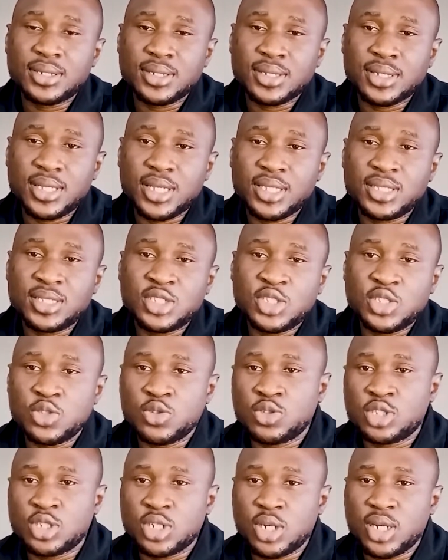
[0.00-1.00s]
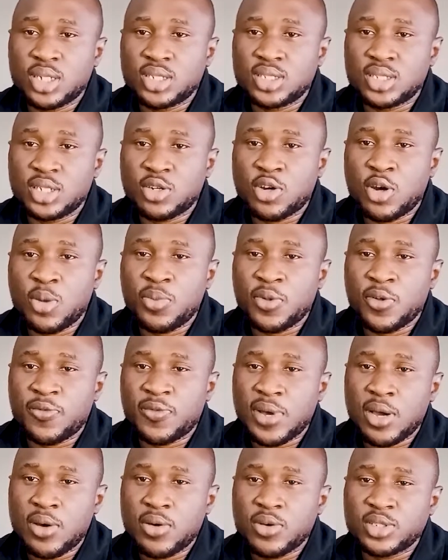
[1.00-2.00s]
it gets you charged in a couple of
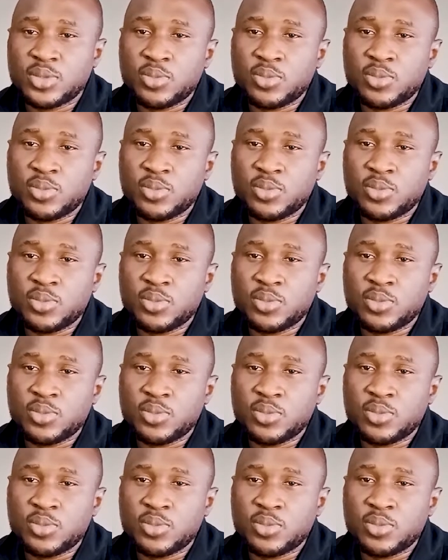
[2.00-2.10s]
hours,